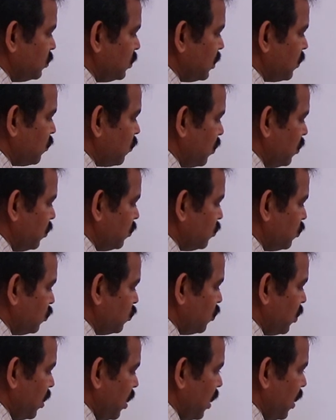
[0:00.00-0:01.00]
equal
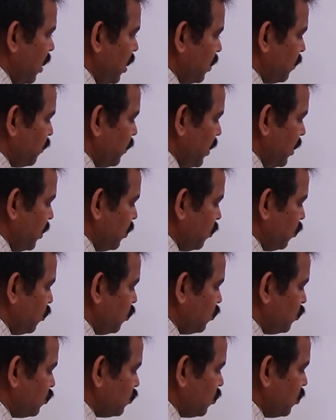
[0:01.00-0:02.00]
to R by
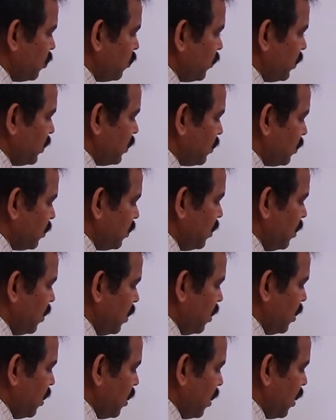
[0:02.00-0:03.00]
root over
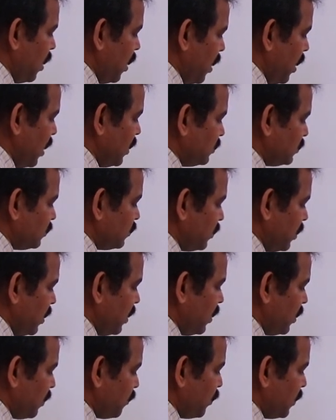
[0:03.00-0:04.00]
R
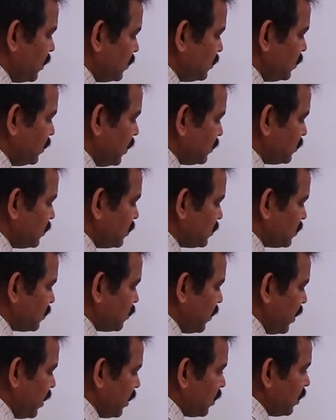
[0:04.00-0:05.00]
square plus X
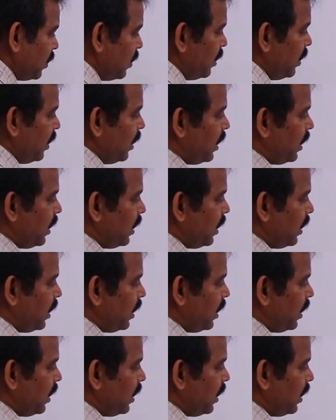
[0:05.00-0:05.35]
square.